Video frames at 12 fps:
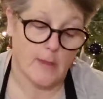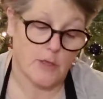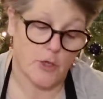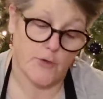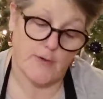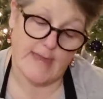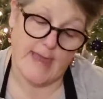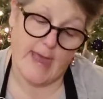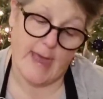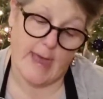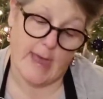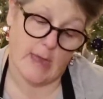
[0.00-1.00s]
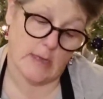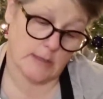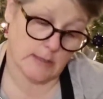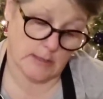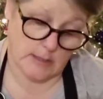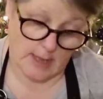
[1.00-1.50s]
So you
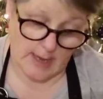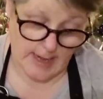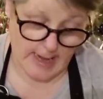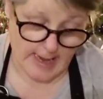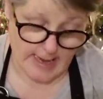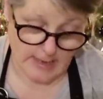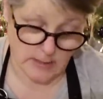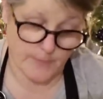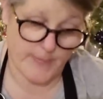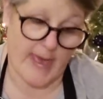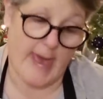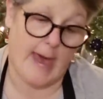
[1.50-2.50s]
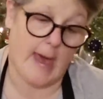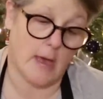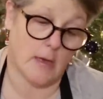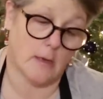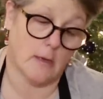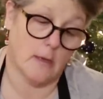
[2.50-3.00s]
get an eight
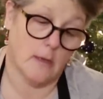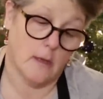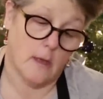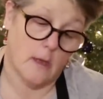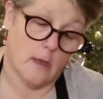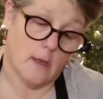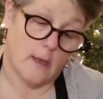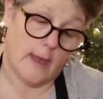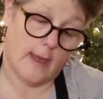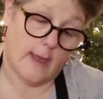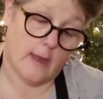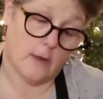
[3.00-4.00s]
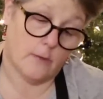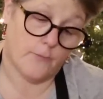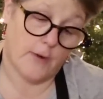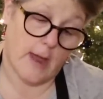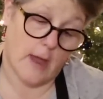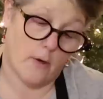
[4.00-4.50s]
pack, and
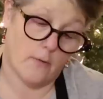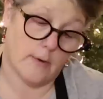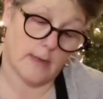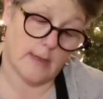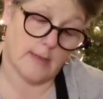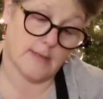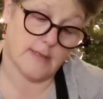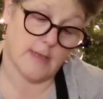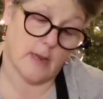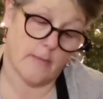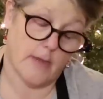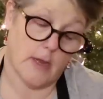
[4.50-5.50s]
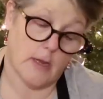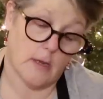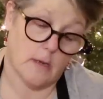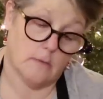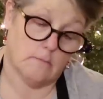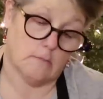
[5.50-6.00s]
brown is
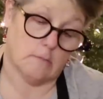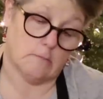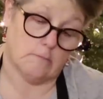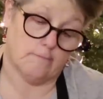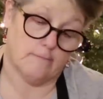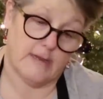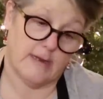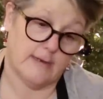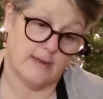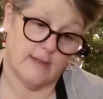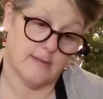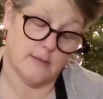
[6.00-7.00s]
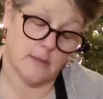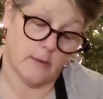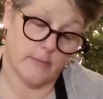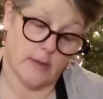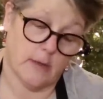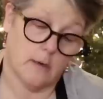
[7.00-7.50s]
cinnamon. Didn't get
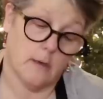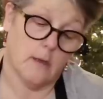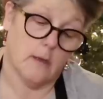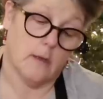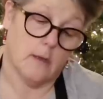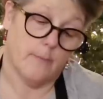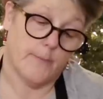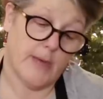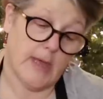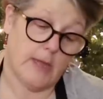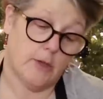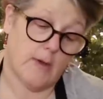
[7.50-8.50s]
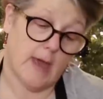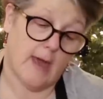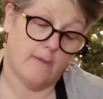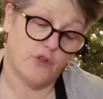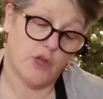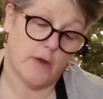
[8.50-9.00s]
cinnamon. But you
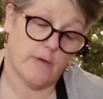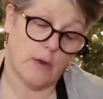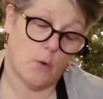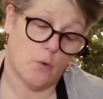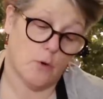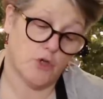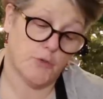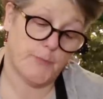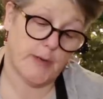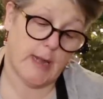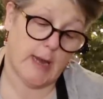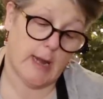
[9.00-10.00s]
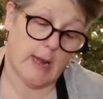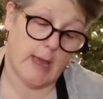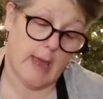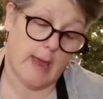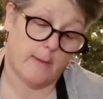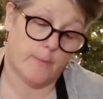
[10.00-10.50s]
have cherry, orange, banana,
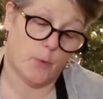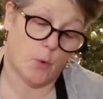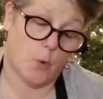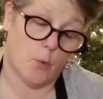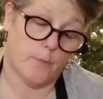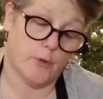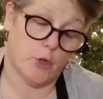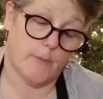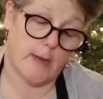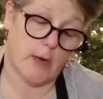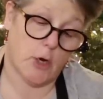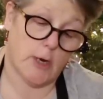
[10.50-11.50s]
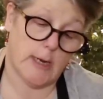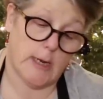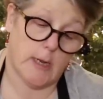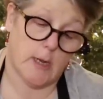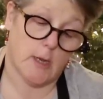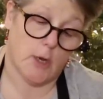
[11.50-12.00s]
apple,
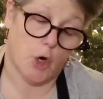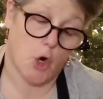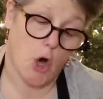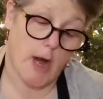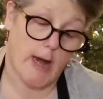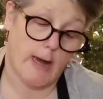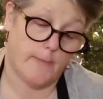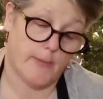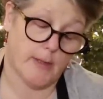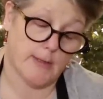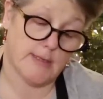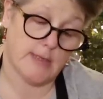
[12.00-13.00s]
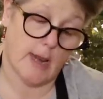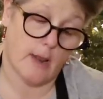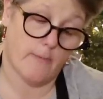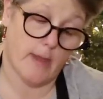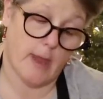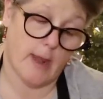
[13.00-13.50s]
blueberry, grape,
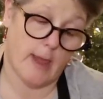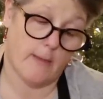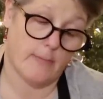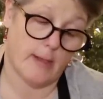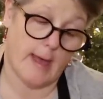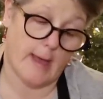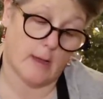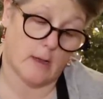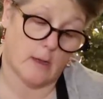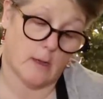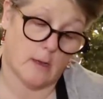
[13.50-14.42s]
cinnamon, and black,